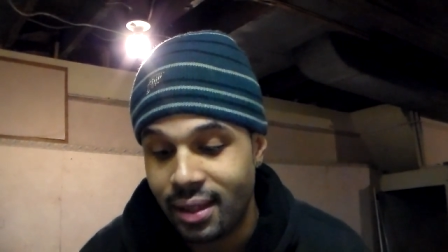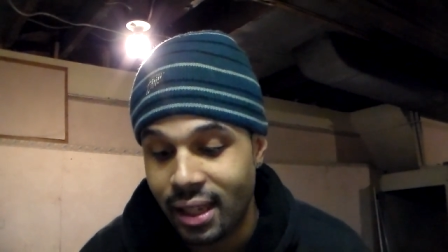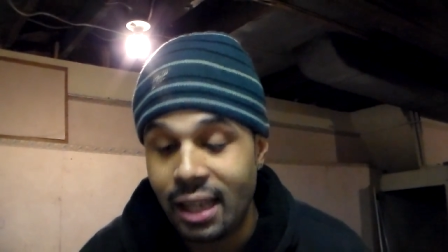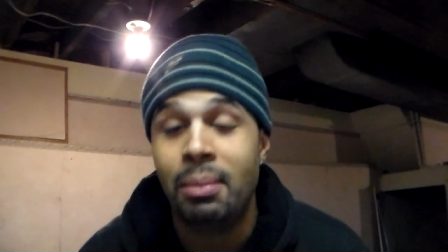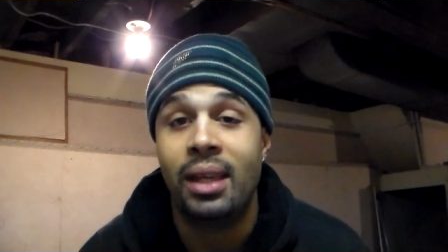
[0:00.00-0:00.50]

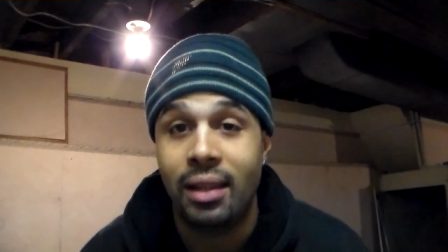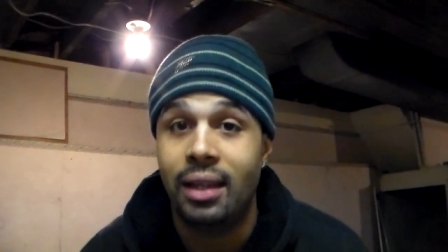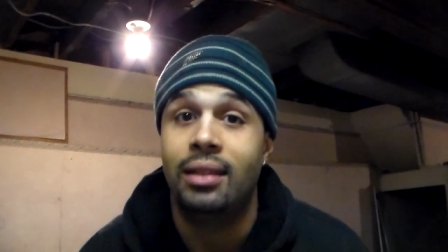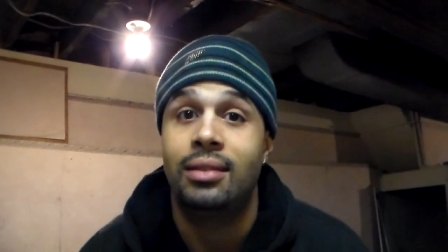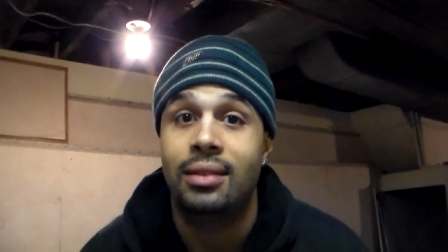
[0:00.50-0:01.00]

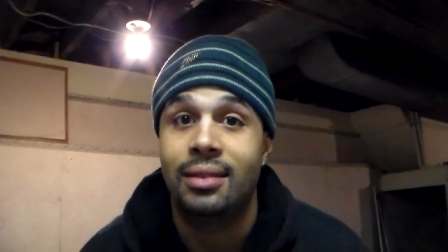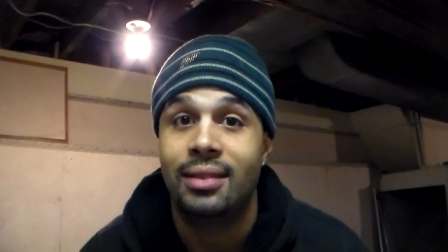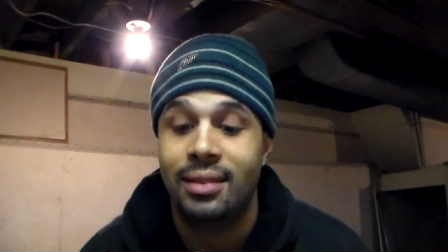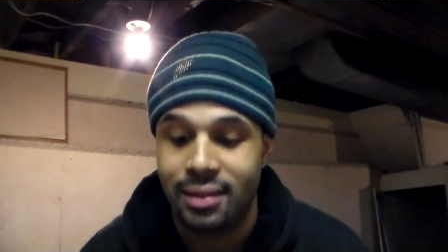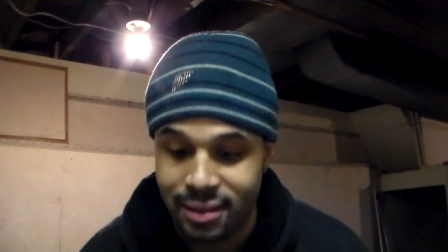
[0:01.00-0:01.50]
Amylase
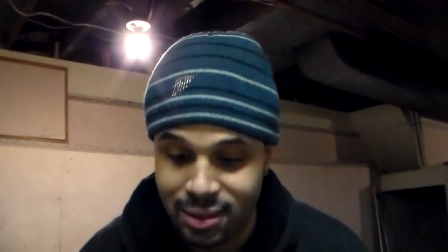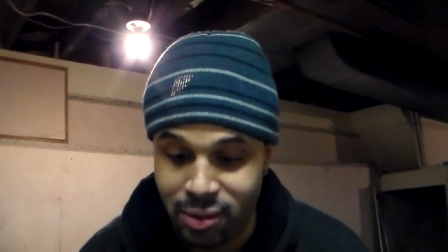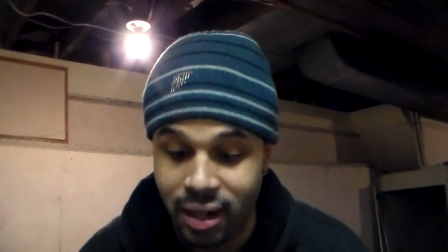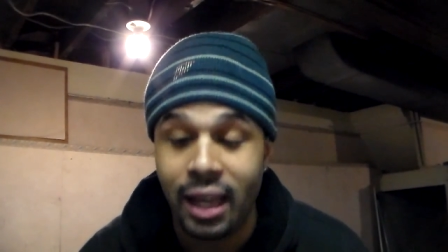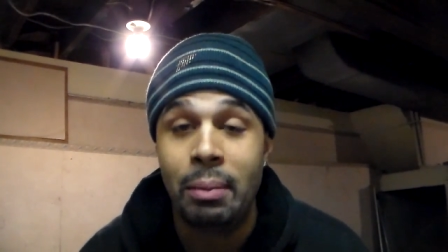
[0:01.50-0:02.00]

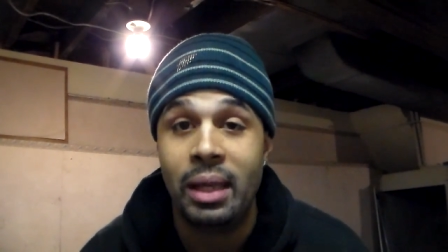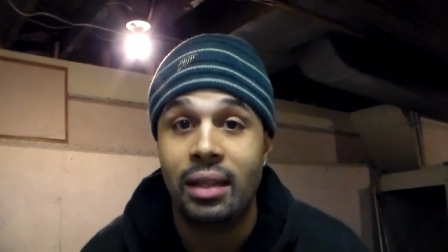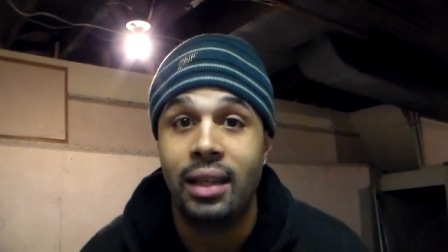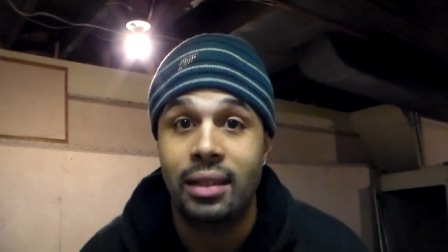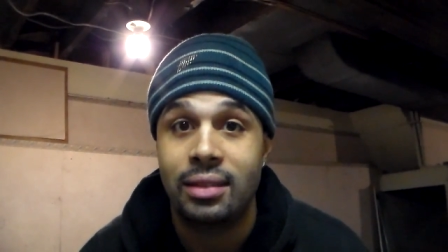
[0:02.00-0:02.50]
or Amy
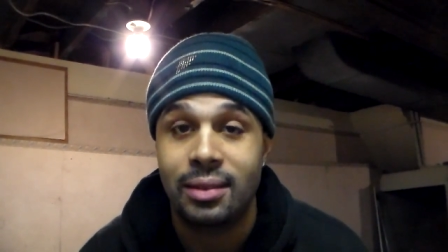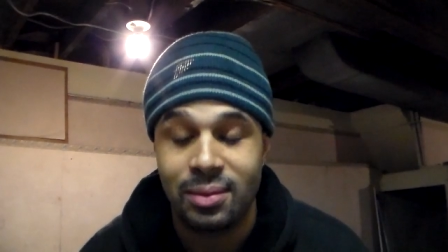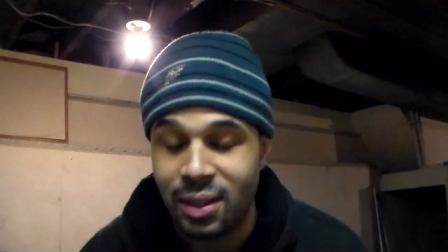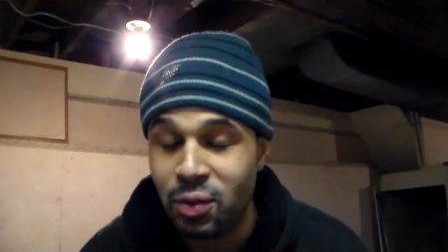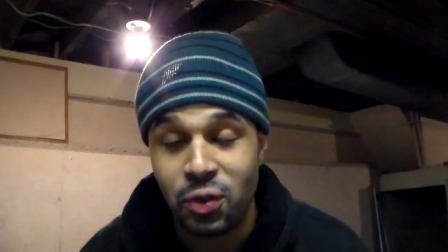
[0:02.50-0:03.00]
Lace,
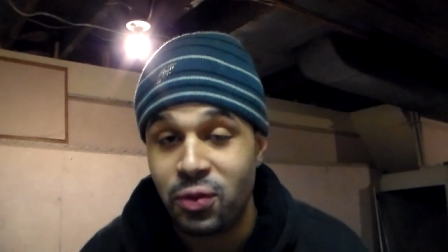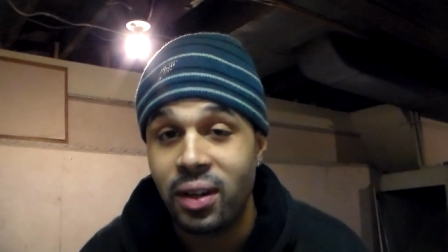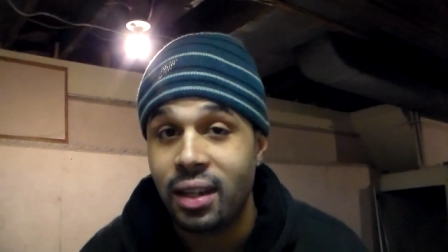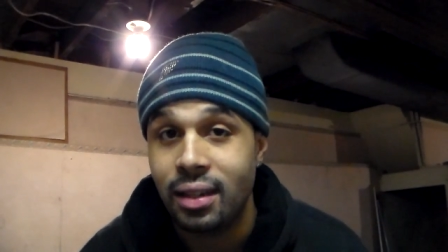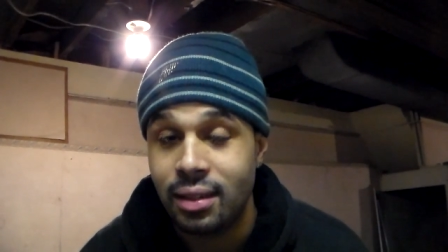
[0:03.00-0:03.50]
whatever the
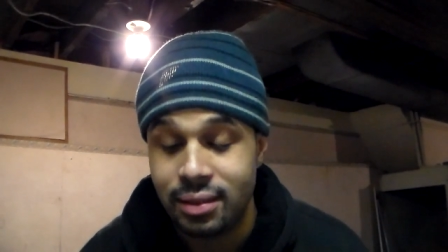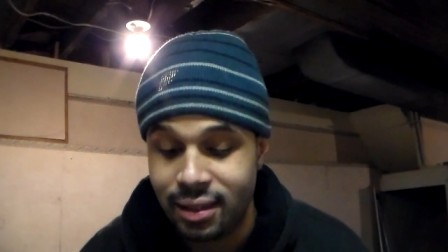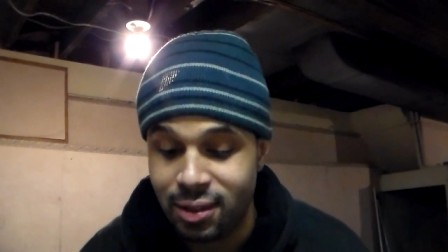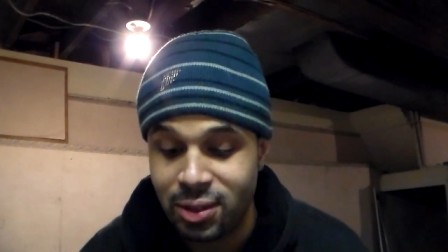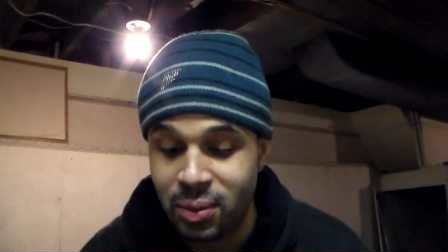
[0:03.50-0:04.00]
fuck it is.
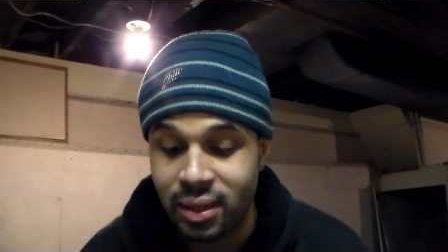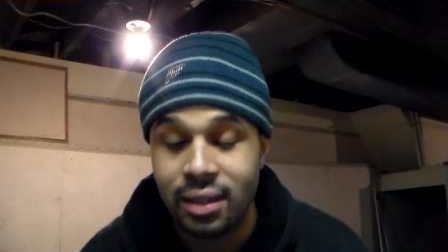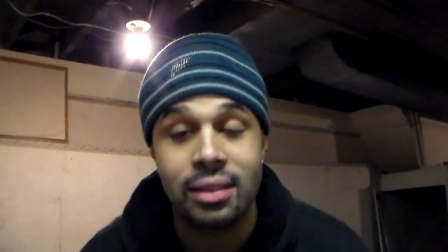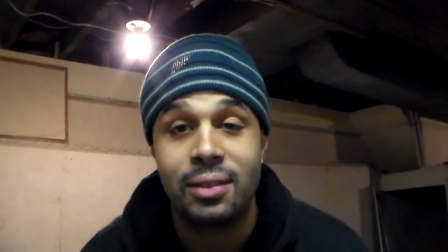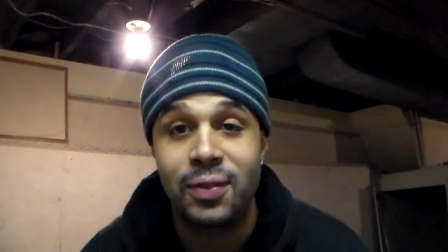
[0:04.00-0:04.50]
I don't know what it is.